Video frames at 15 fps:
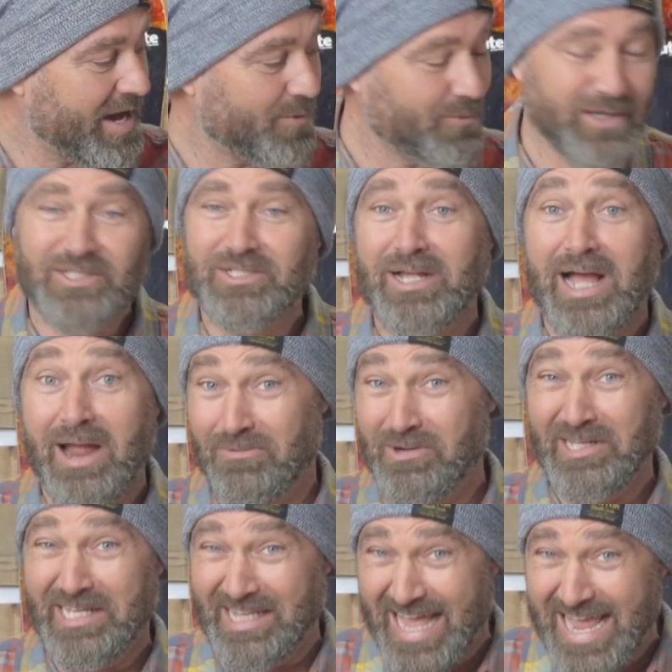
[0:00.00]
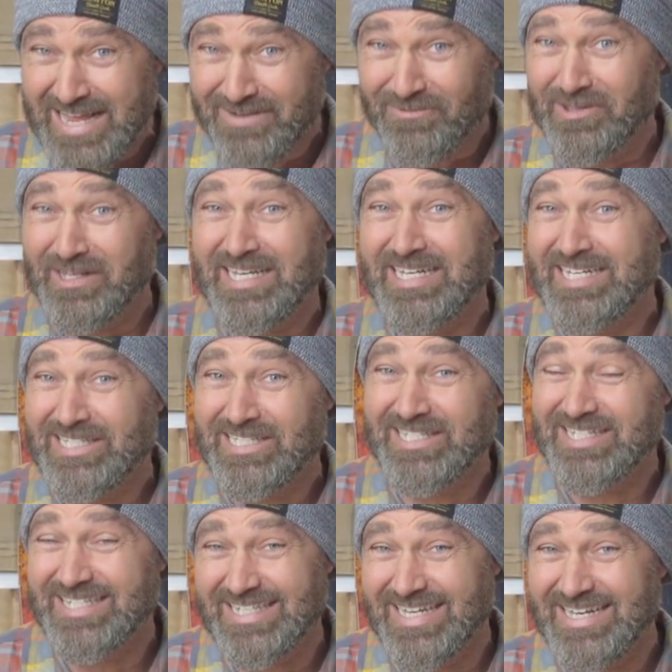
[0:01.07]
Which I really like for the
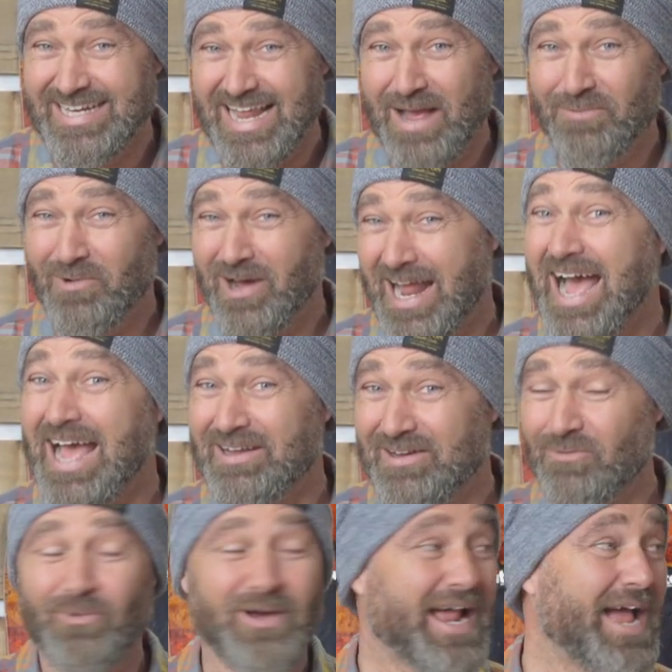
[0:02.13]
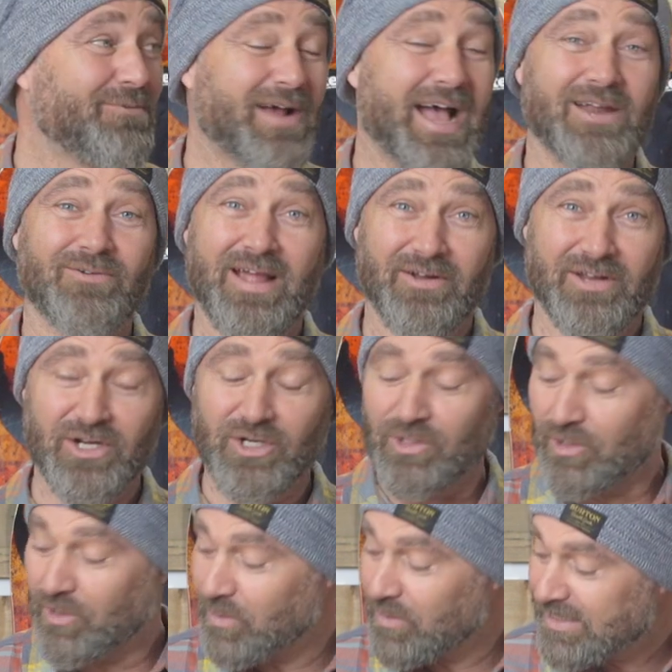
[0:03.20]
conditions and what I ride around here in
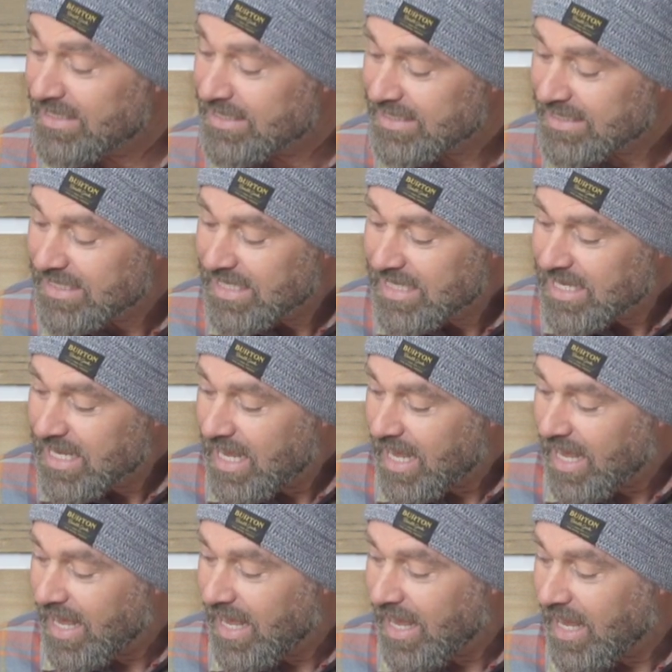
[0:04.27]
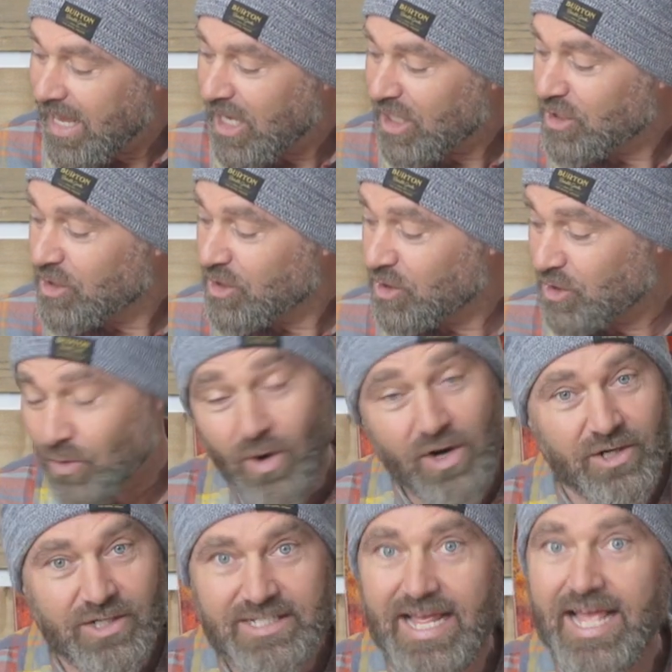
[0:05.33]
the Kootenays.
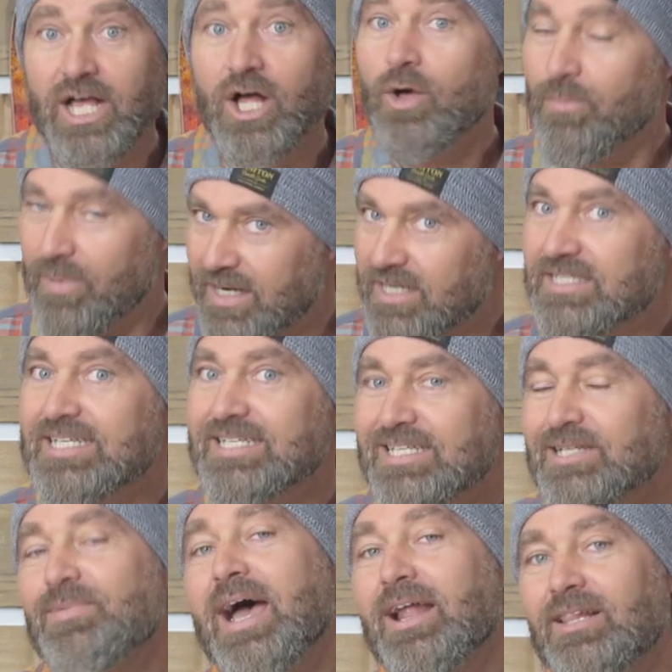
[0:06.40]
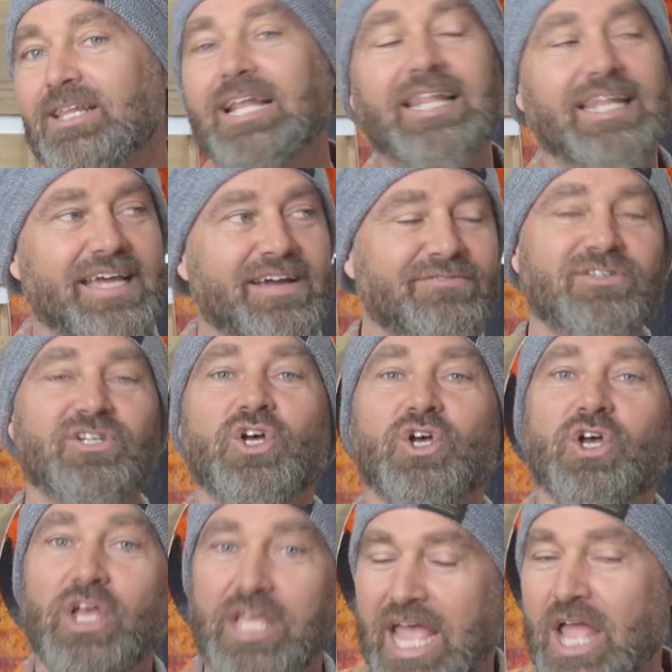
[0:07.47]
Shorter tail, but a decent amount of little lift.
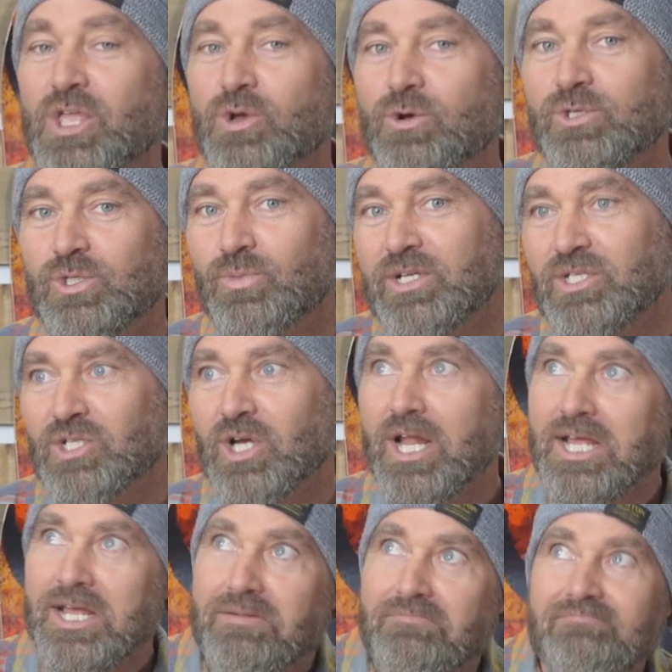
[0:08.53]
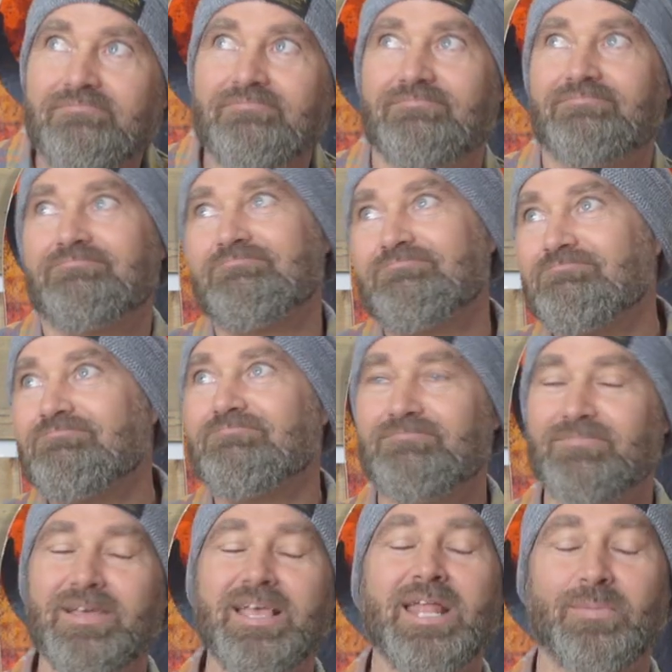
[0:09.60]
Can you go switch on it?
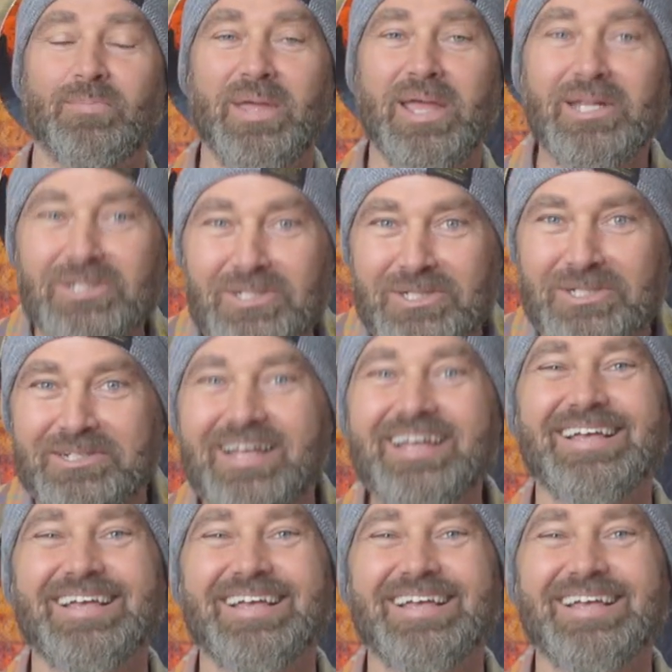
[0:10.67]
In a pinch.